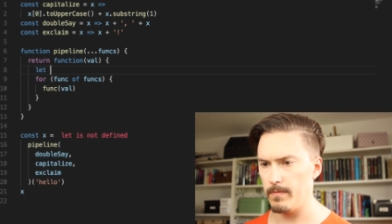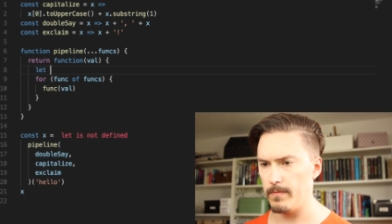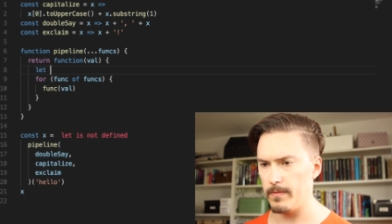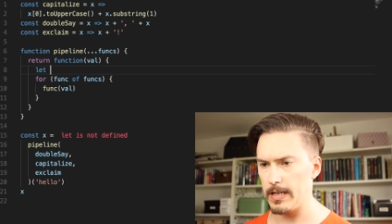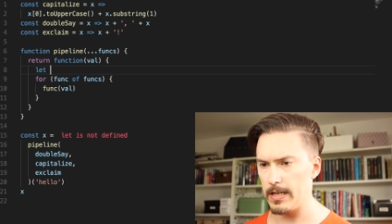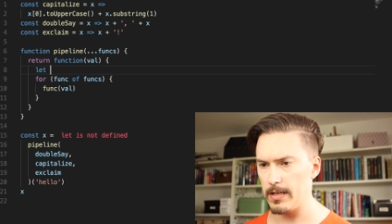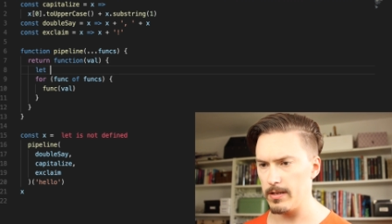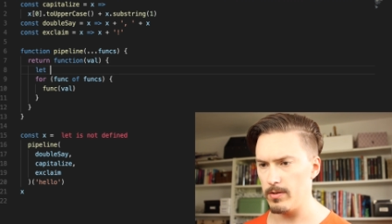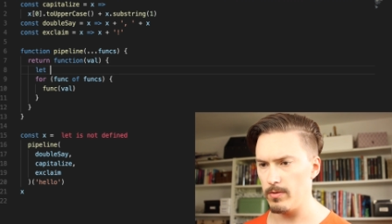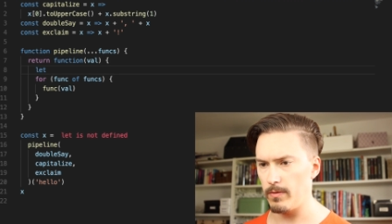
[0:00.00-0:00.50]

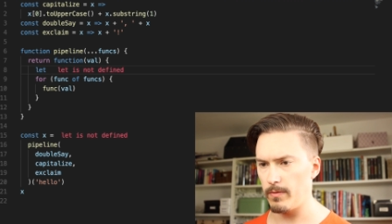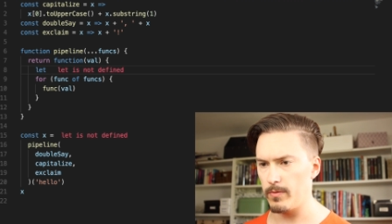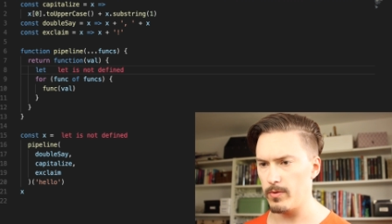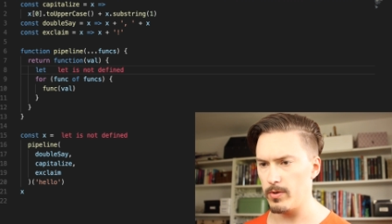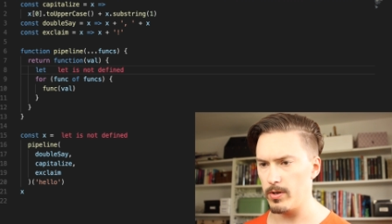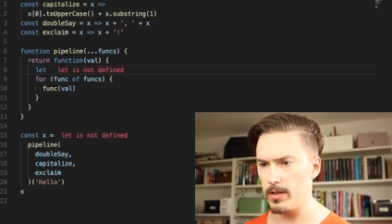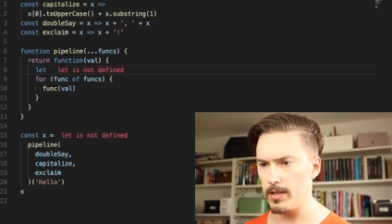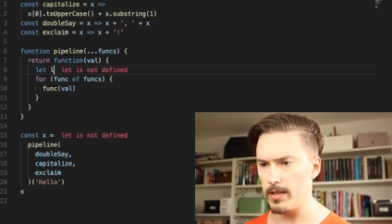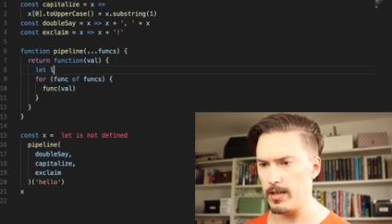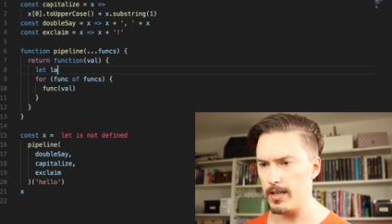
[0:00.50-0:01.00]
value
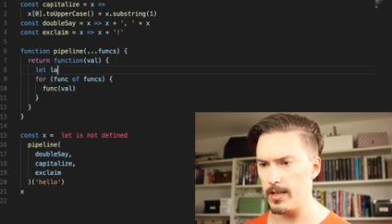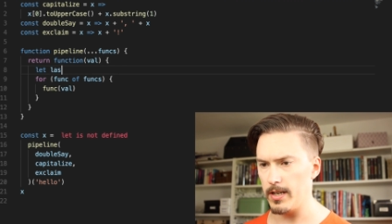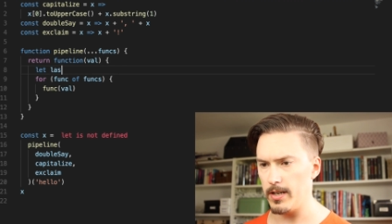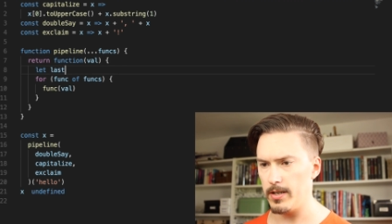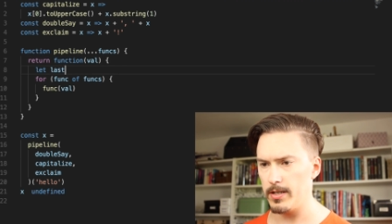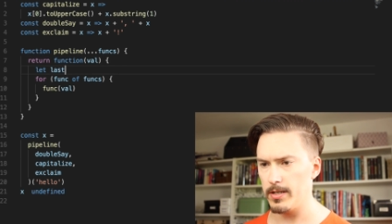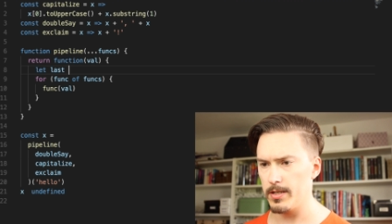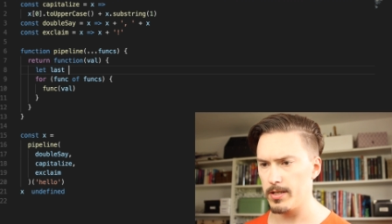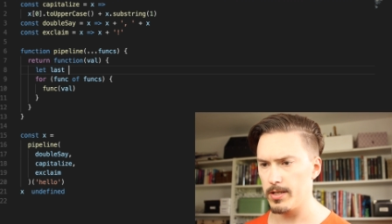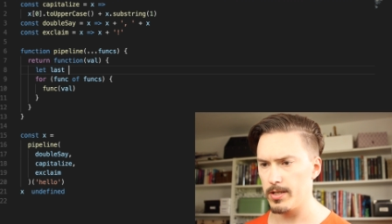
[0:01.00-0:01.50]
for
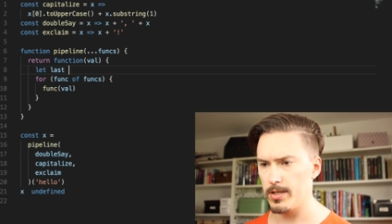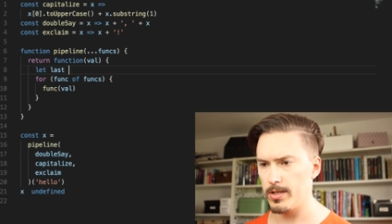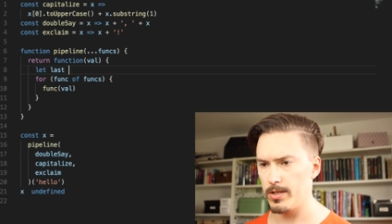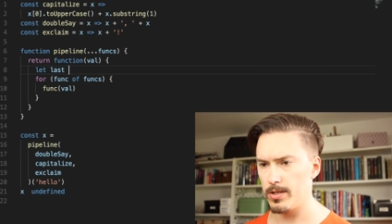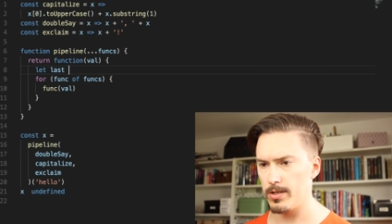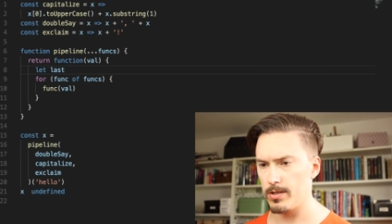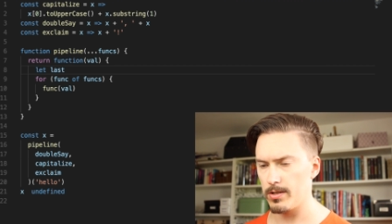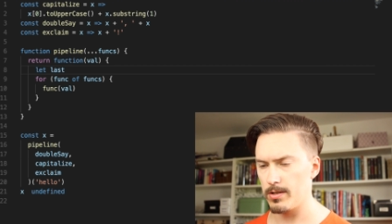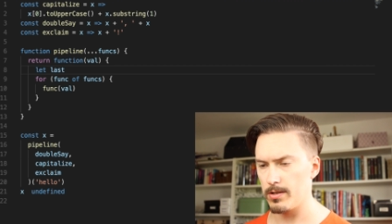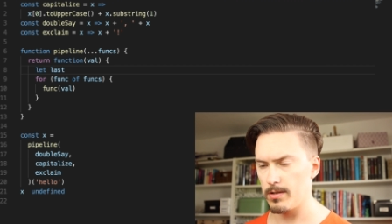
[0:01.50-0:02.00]

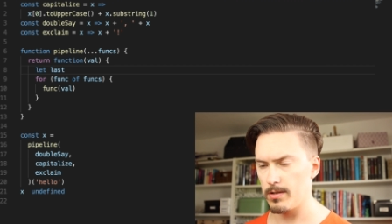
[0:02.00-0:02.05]
last